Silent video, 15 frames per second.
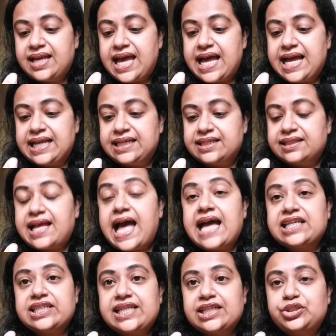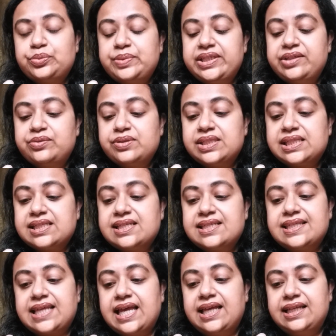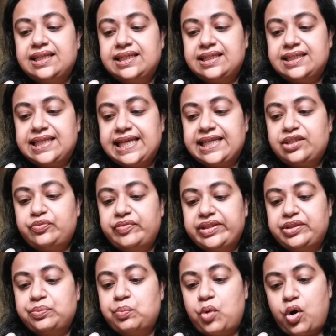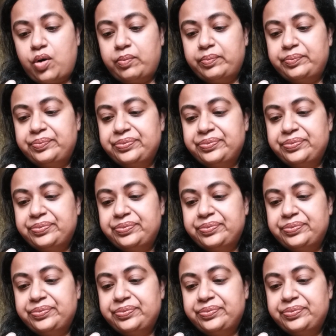and the hashtag to be used is date with mom.